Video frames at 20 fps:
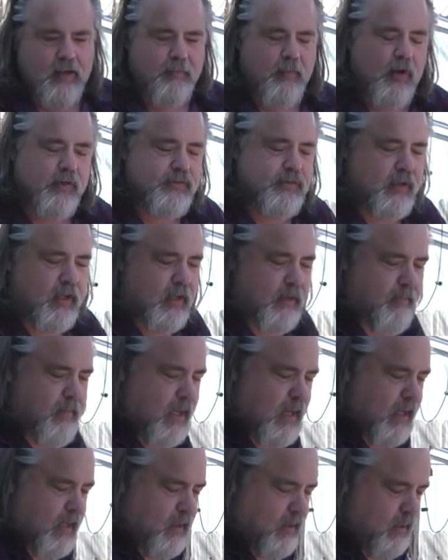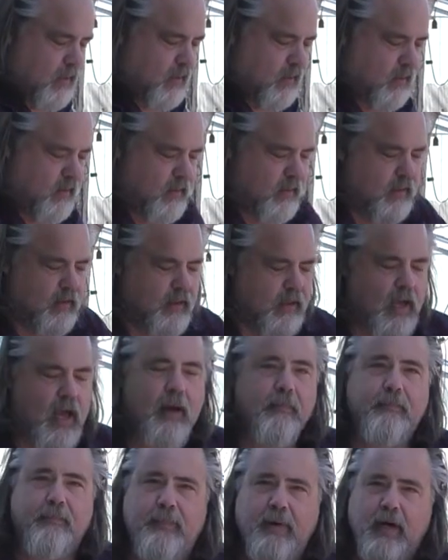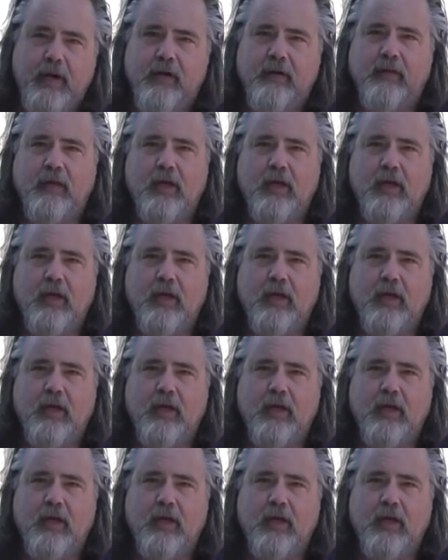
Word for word: I'm also gonna make a butter